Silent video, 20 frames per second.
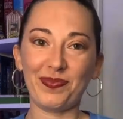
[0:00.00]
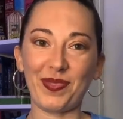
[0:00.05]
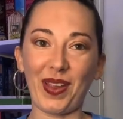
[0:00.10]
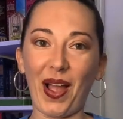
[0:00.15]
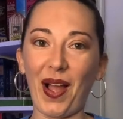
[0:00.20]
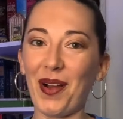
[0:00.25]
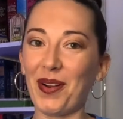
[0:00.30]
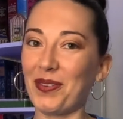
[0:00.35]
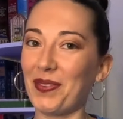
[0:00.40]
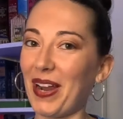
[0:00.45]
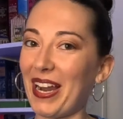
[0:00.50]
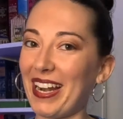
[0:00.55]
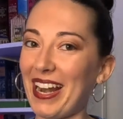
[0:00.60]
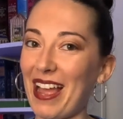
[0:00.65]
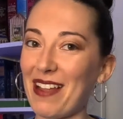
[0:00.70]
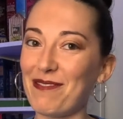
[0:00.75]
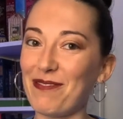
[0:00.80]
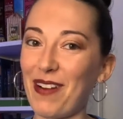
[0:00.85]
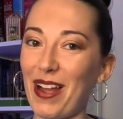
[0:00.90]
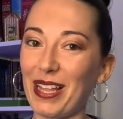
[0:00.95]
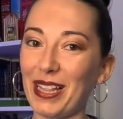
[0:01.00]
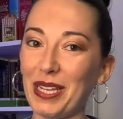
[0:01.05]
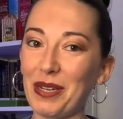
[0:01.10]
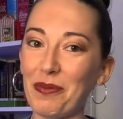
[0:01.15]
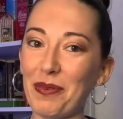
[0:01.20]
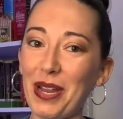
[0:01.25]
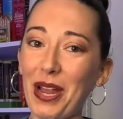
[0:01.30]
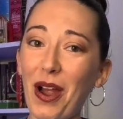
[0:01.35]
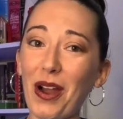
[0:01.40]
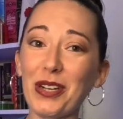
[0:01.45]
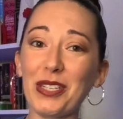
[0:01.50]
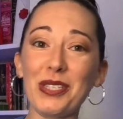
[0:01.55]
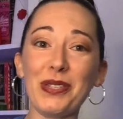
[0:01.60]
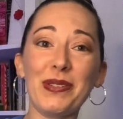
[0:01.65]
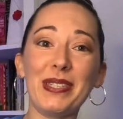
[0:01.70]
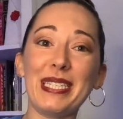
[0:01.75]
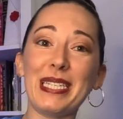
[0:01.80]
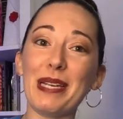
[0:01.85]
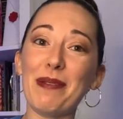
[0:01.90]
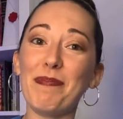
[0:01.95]
Alright, and finally we are
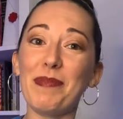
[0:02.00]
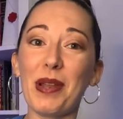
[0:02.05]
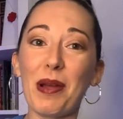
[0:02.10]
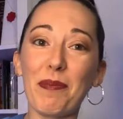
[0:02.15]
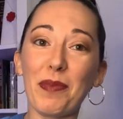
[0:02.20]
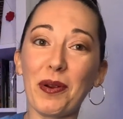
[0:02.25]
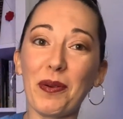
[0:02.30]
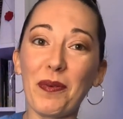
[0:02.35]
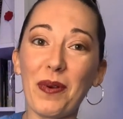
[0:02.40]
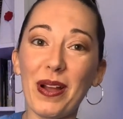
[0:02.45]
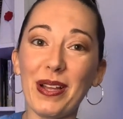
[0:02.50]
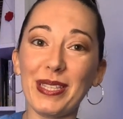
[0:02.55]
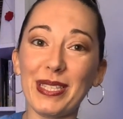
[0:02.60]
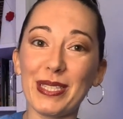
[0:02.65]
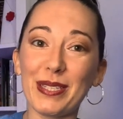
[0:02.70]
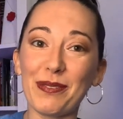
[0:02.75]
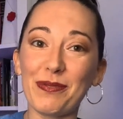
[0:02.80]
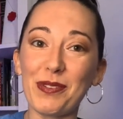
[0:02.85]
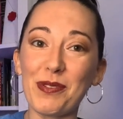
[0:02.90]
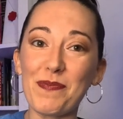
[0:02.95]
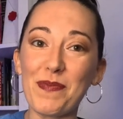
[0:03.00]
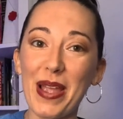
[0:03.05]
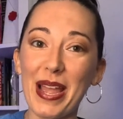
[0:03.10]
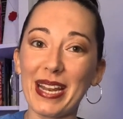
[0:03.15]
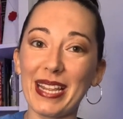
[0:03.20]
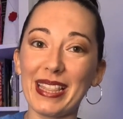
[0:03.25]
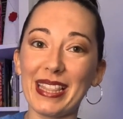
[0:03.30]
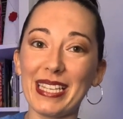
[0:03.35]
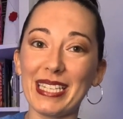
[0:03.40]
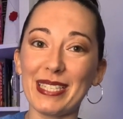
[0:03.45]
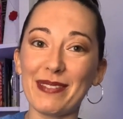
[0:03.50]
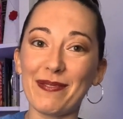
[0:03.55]
to tip number 1, so if you made it this